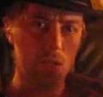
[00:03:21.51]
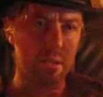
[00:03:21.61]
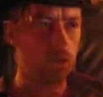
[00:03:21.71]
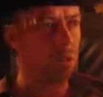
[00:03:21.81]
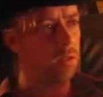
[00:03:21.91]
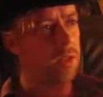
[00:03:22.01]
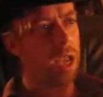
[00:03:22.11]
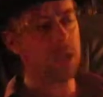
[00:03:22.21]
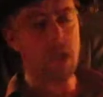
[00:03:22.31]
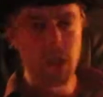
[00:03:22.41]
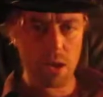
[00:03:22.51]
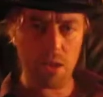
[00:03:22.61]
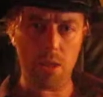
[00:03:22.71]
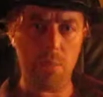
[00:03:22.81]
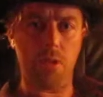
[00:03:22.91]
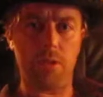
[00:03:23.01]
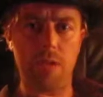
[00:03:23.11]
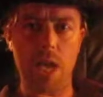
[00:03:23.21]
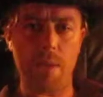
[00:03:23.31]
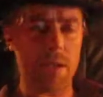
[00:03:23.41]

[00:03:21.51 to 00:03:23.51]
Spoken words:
to take care of them all the time?